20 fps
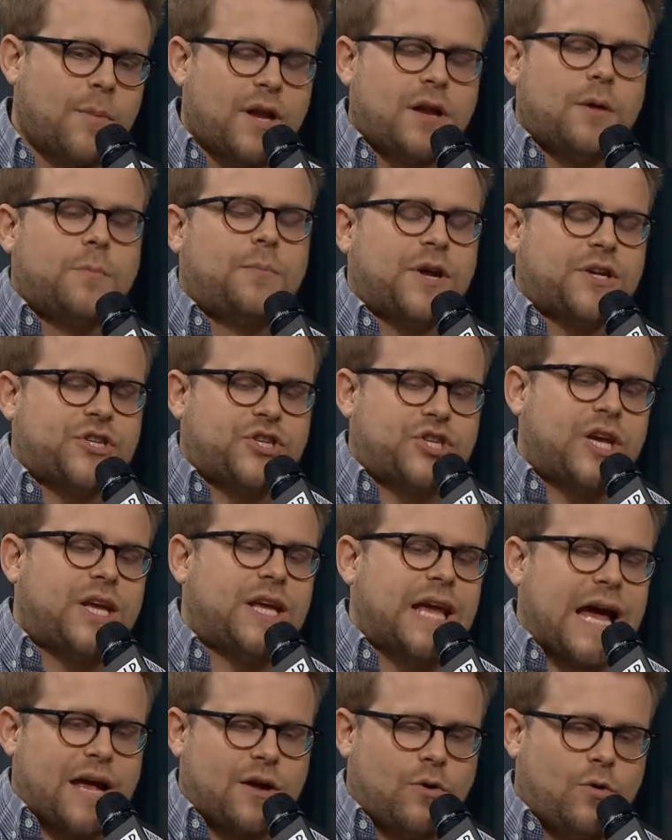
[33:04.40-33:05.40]
but but she
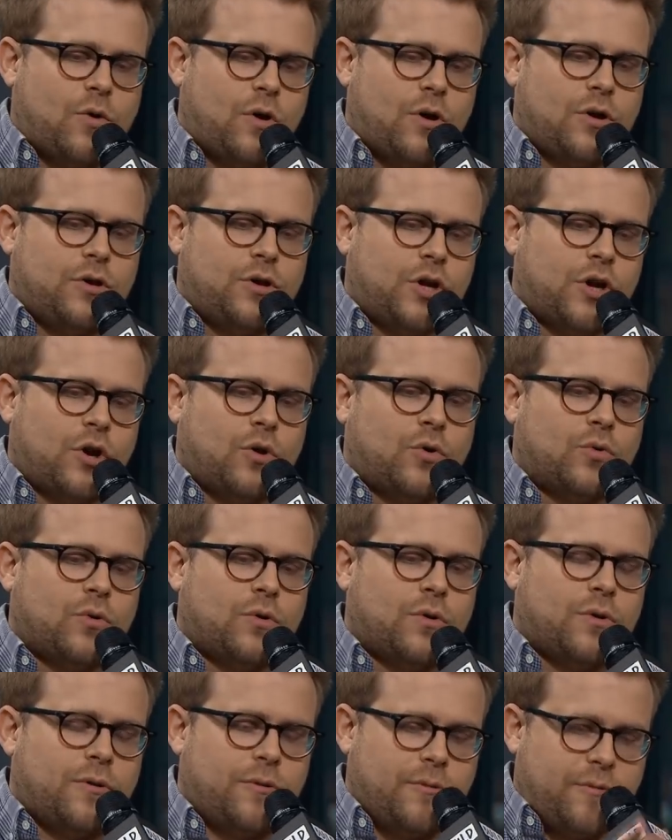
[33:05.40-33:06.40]
yeah, uh, you know,
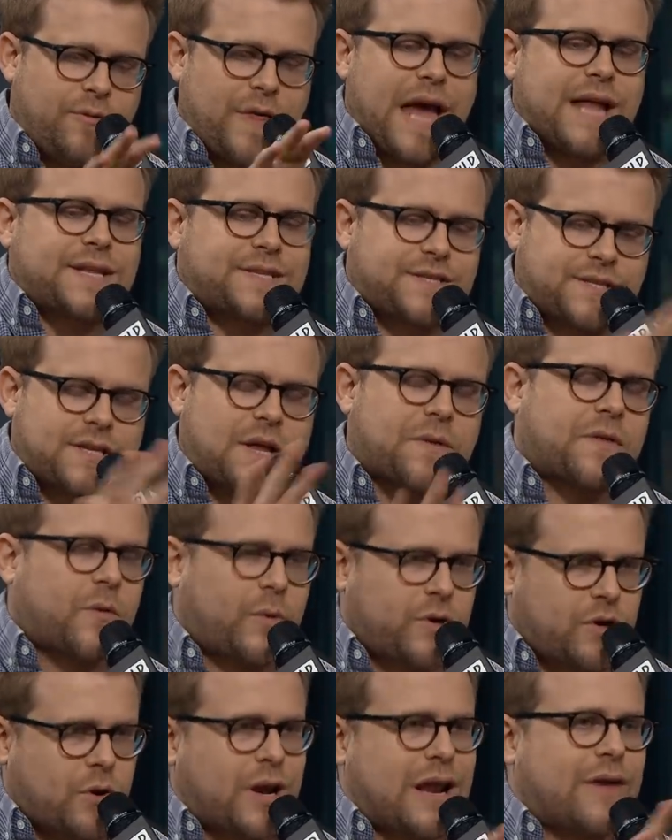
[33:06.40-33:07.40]
that's something that
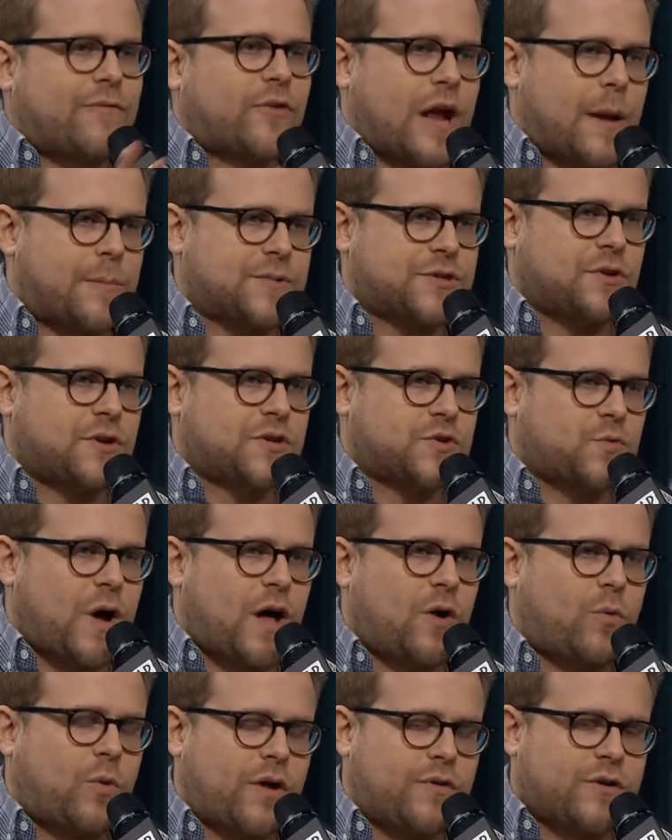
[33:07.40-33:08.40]
we do on every episode as
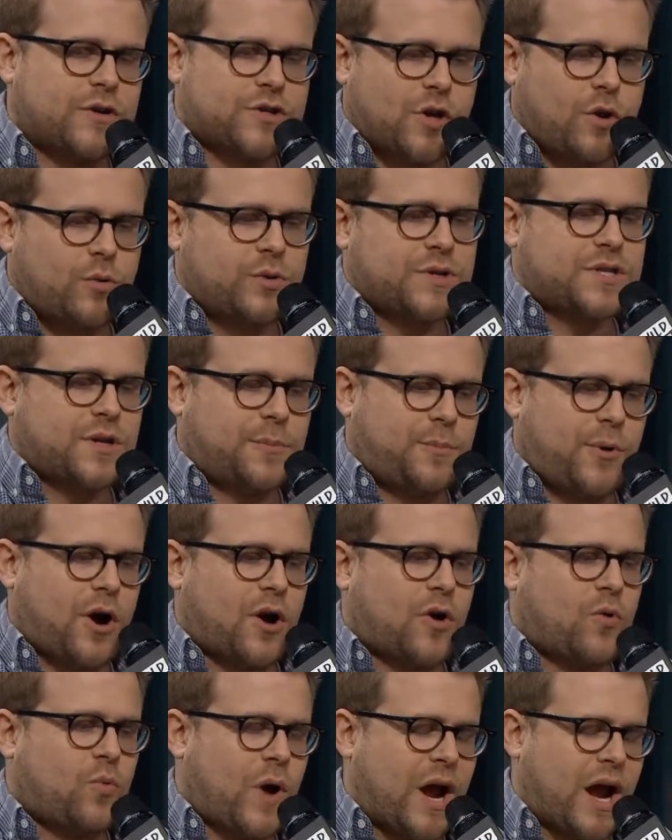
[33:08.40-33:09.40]
well, where there's always the
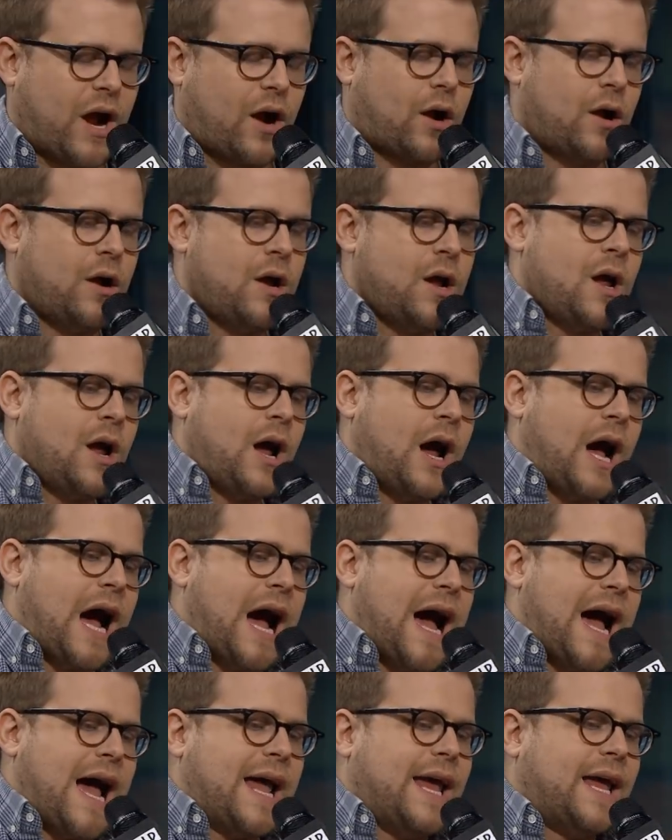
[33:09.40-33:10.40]
part where
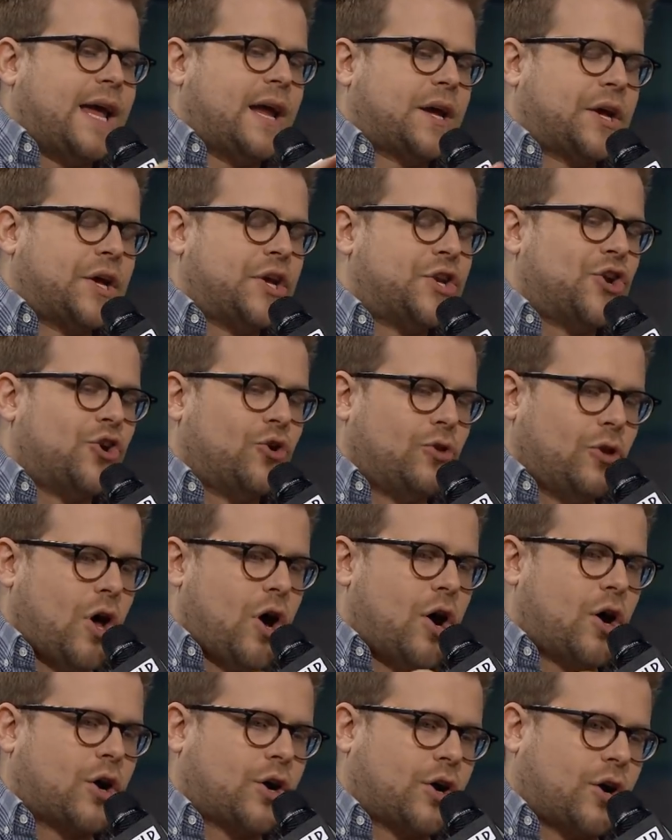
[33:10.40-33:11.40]
I can no
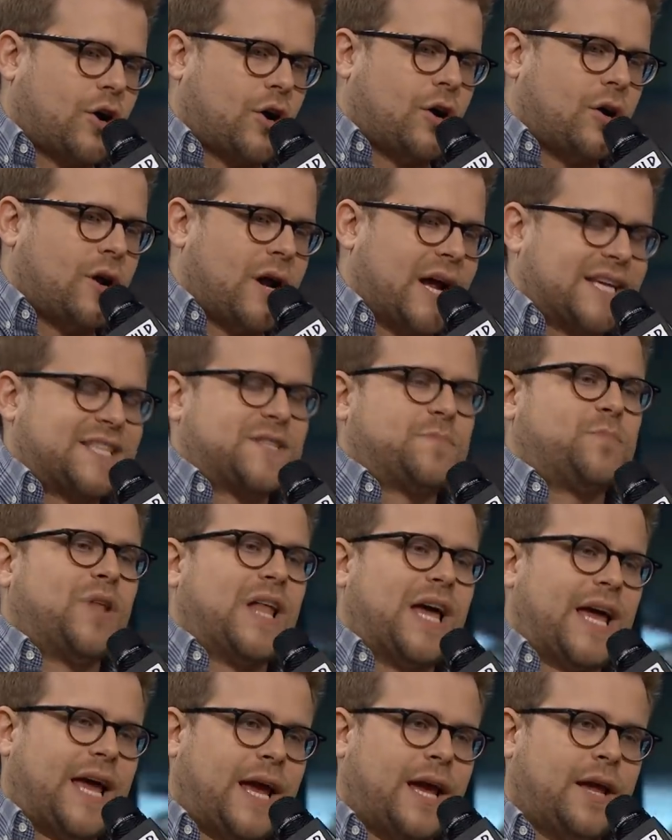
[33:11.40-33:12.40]
longer
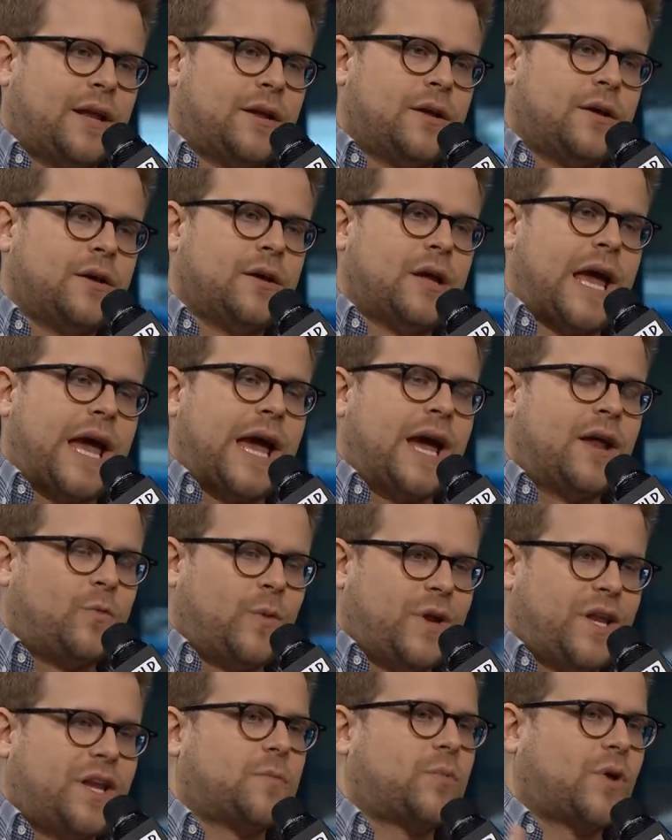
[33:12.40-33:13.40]
explain and
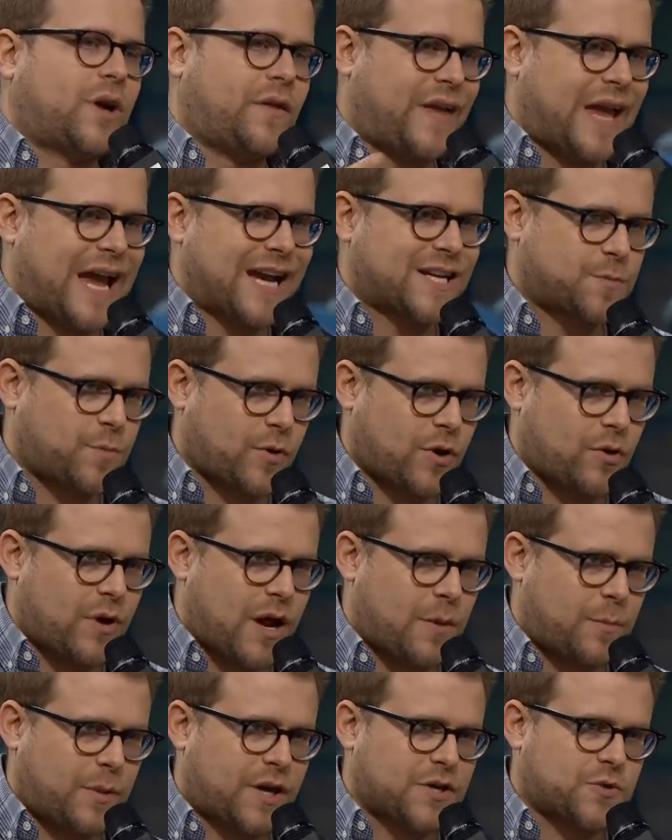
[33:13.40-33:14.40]
we need to bring in the expert,
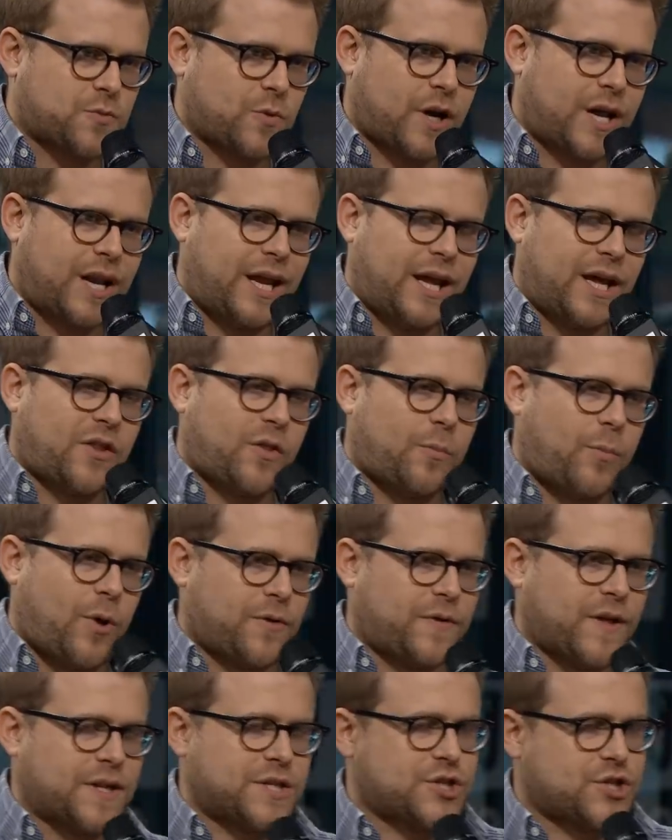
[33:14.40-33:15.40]
right? Because we're getting into the
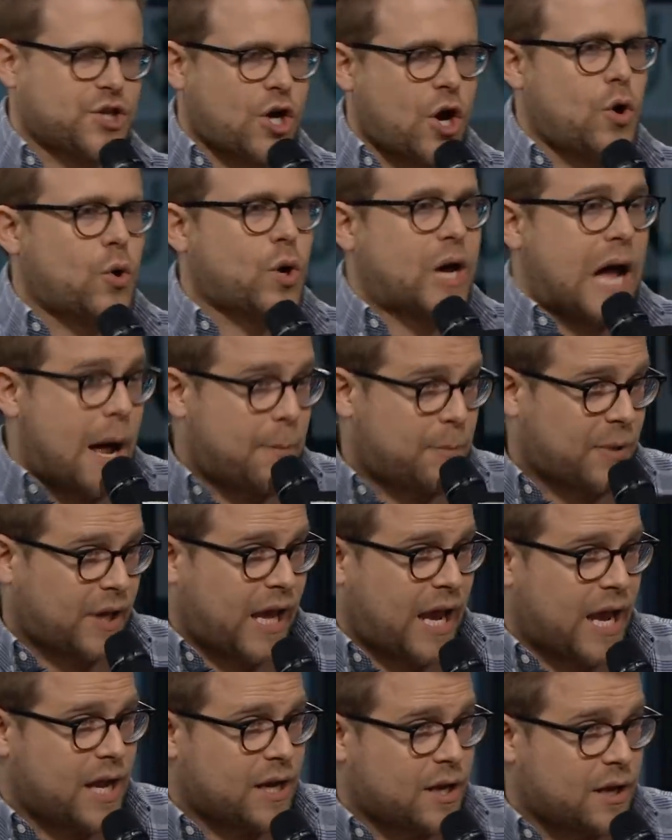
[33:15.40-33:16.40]
part that's so
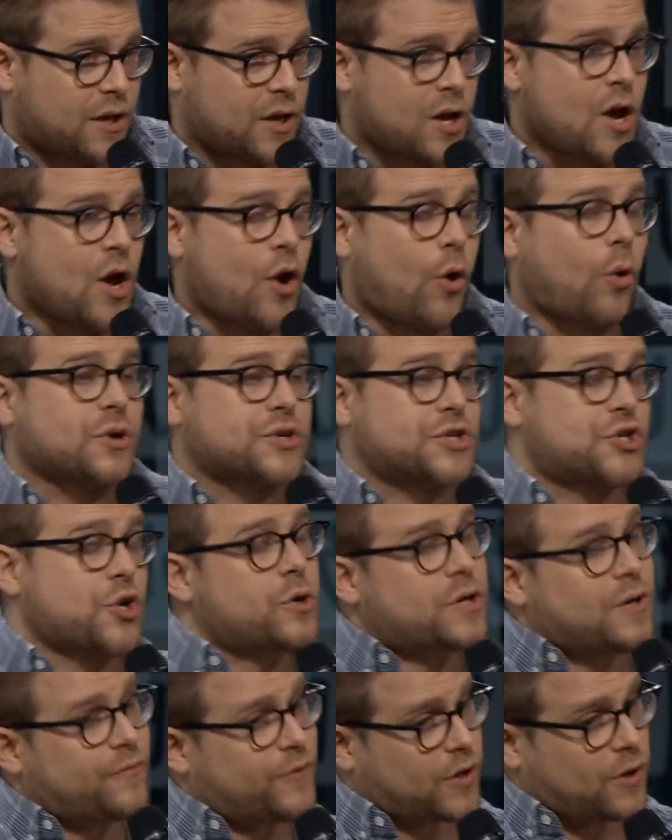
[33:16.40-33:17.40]
complicated or so
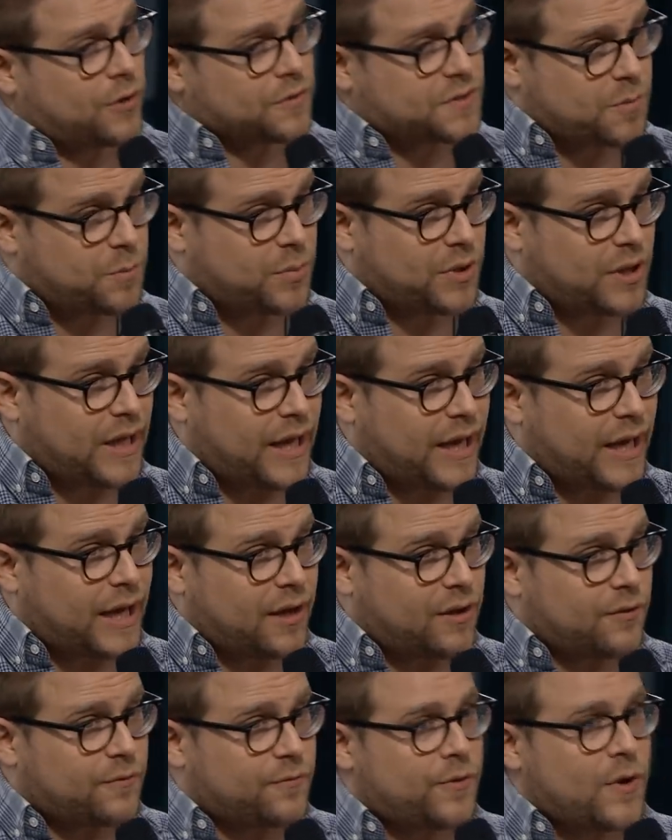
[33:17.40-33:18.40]
difficult to
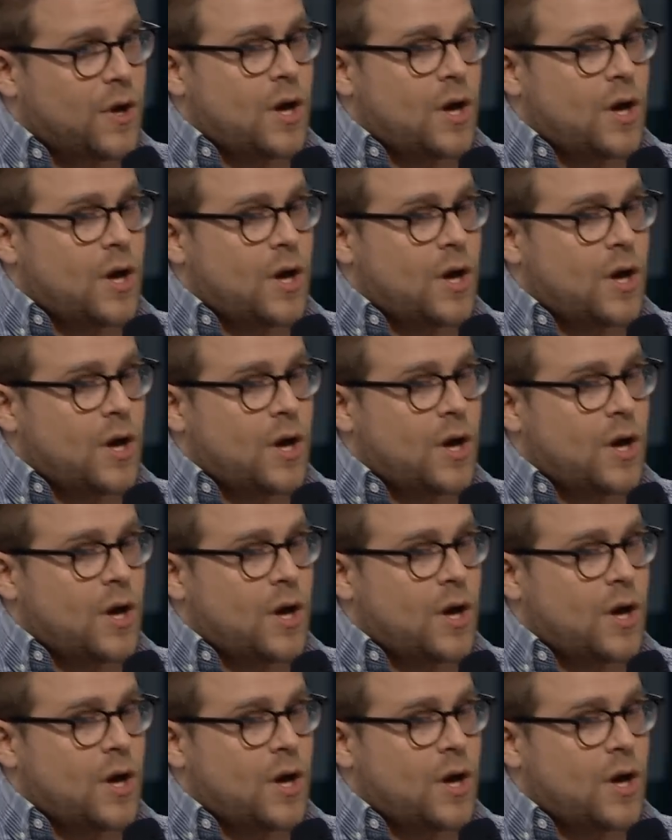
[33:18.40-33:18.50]
believe